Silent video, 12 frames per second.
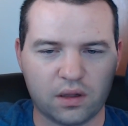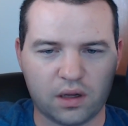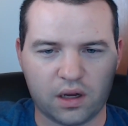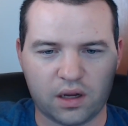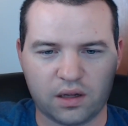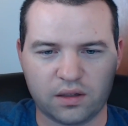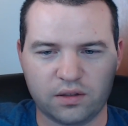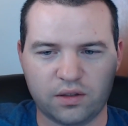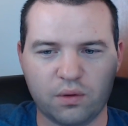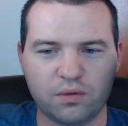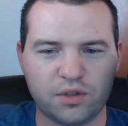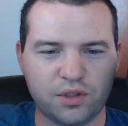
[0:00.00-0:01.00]
Uh,
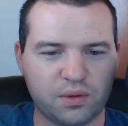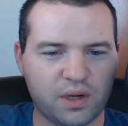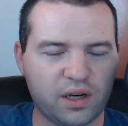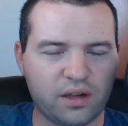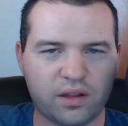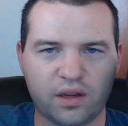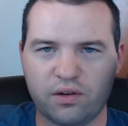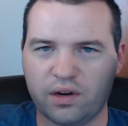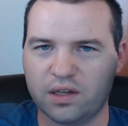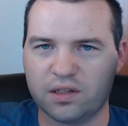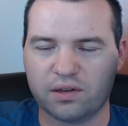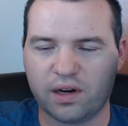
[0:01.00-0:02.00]
don't do anything
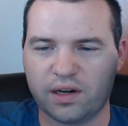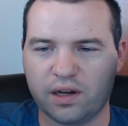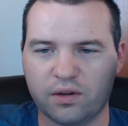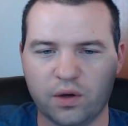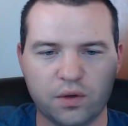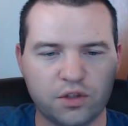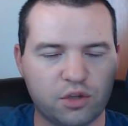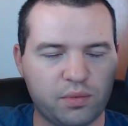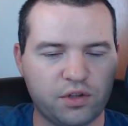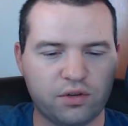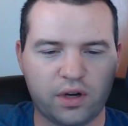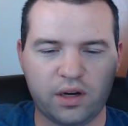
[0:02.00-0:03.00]
crazy right now. No one should be
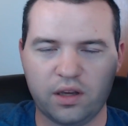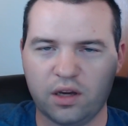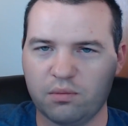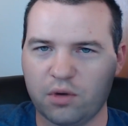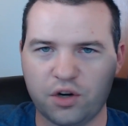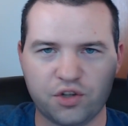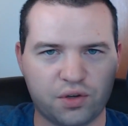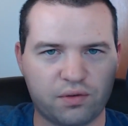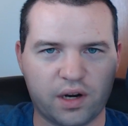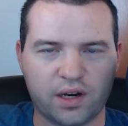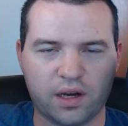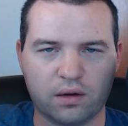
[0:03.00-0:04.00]
trading on margin
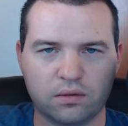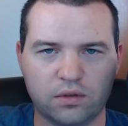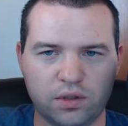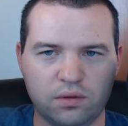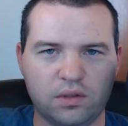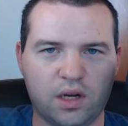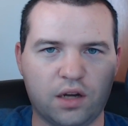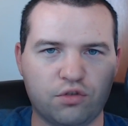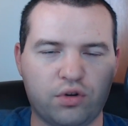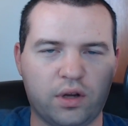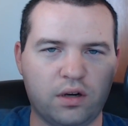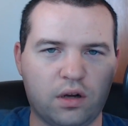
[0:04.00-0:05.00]
right now. Do not
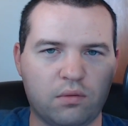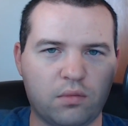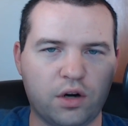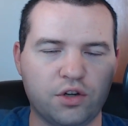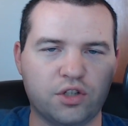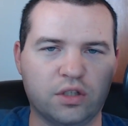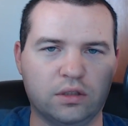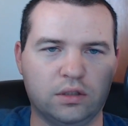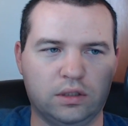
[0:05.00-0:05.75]
trade on margin.